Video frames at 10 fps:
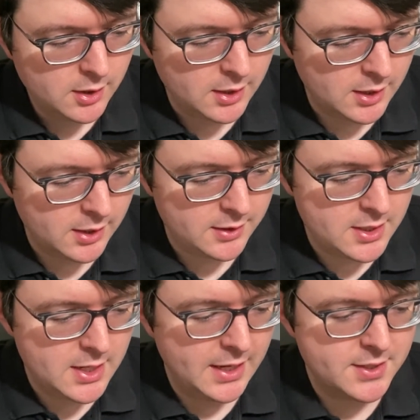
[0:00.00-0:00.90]
Uh,
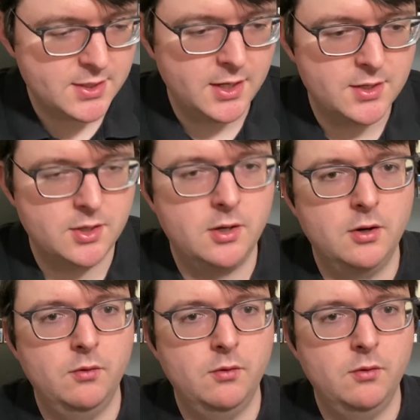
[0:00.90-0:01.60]
the essays are